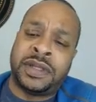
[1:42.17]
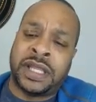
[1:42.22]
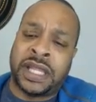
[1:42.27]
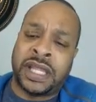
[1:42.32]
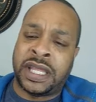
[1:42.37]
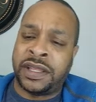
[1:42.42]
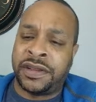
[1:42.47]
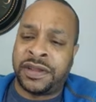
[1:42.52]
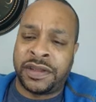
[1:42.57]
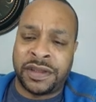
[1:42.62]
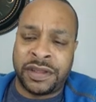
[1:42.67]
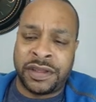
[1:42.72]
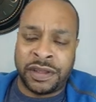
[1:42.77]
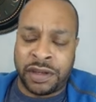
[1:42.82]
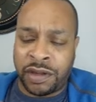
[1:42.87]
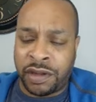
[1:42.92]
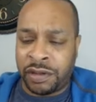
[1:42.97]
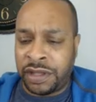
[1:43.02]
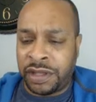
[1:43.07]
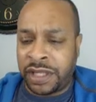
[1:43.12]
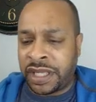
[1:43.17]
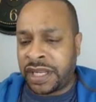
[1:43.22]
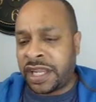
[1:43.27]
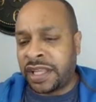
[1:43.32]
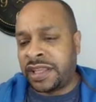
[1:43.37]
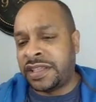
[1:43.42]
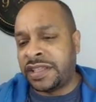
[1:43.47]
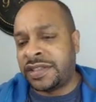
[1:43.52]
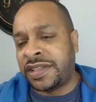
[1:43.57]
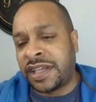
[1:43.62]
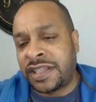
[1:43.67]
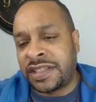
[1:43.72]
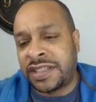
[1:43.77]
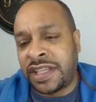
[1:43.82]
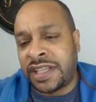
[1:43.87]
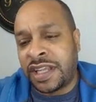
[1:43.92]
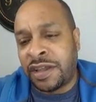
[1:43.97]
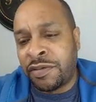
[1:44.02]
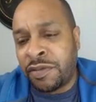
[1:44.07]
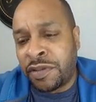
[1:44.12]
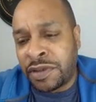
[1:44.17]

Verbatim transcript: Like, you know, looking at this, I could say